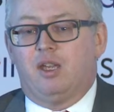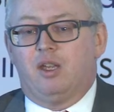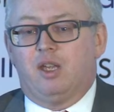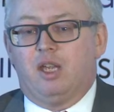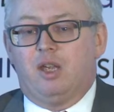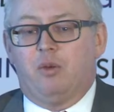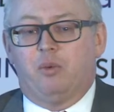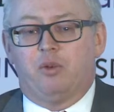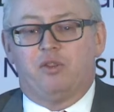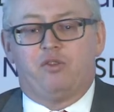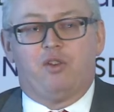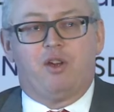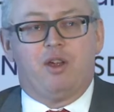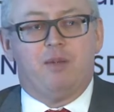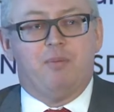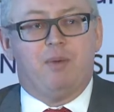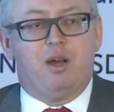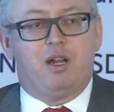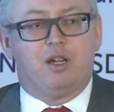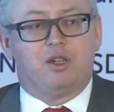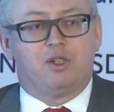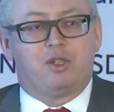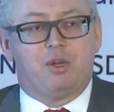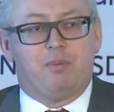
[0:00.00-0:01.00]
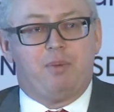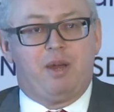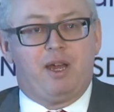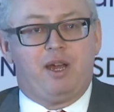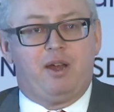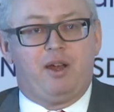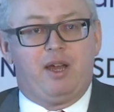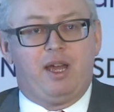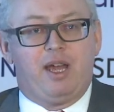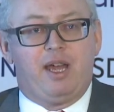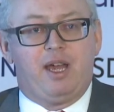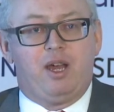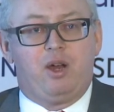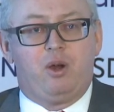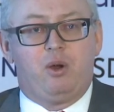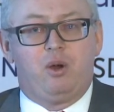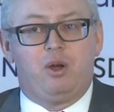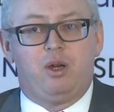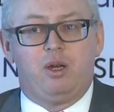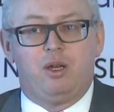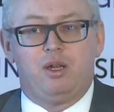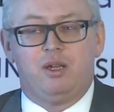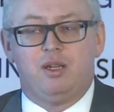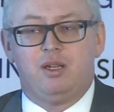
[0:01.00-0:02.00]
it was very much about
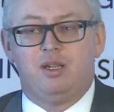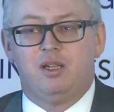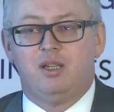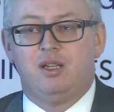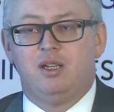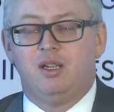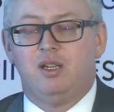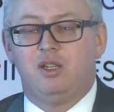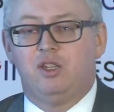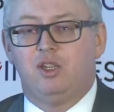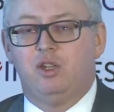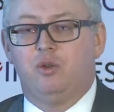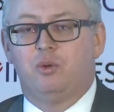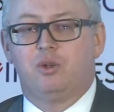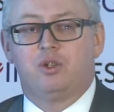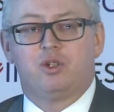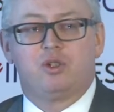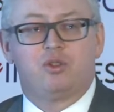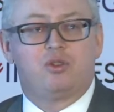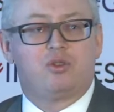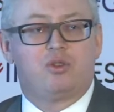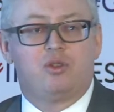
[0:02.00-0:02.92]
how you would